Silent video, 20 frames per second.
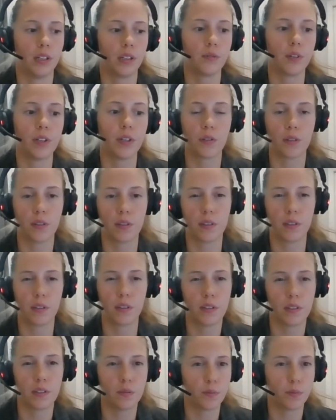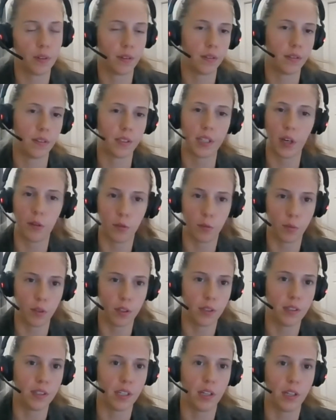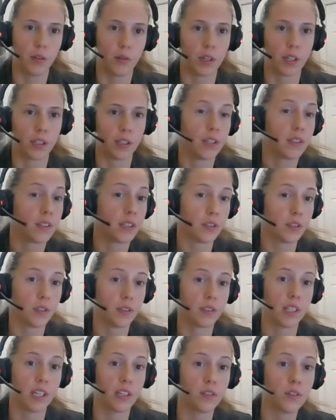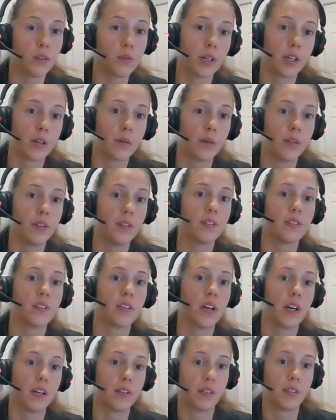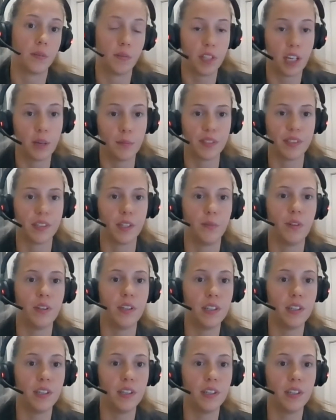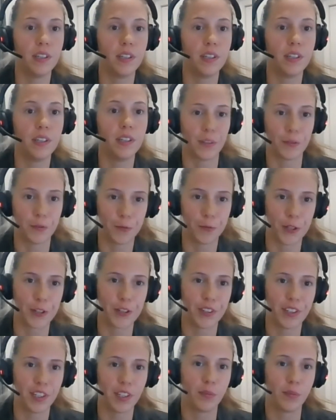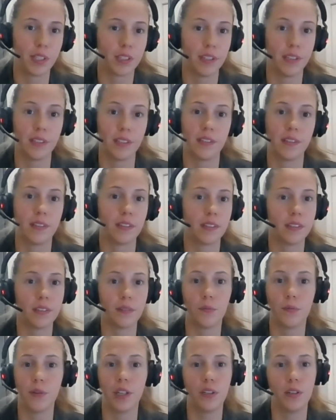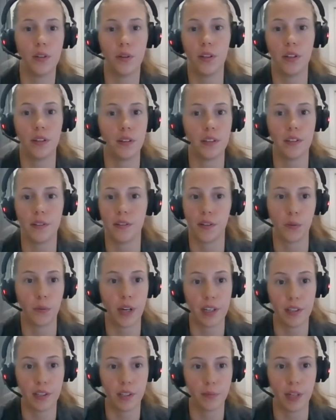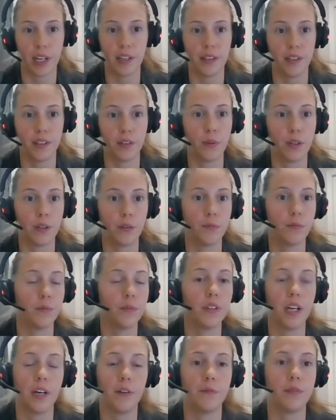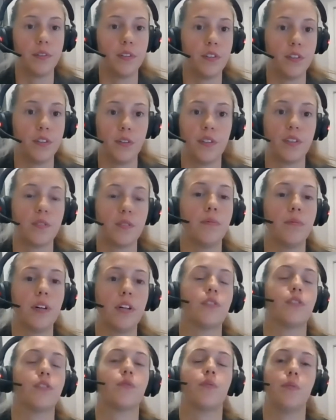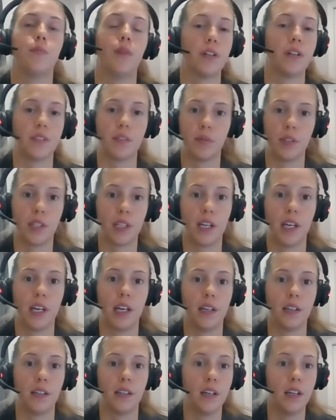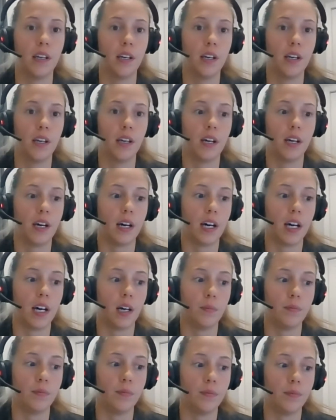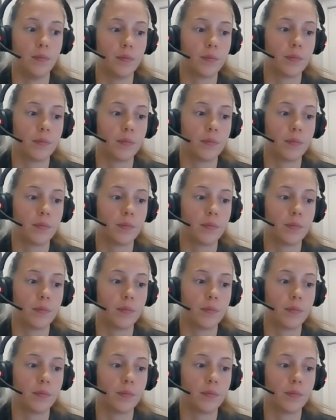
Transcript: resources within the government and organizations that do work with this are sometimes limited and it's unfortunate because we know that these are widespread and we would love to do as much as we possibly can um,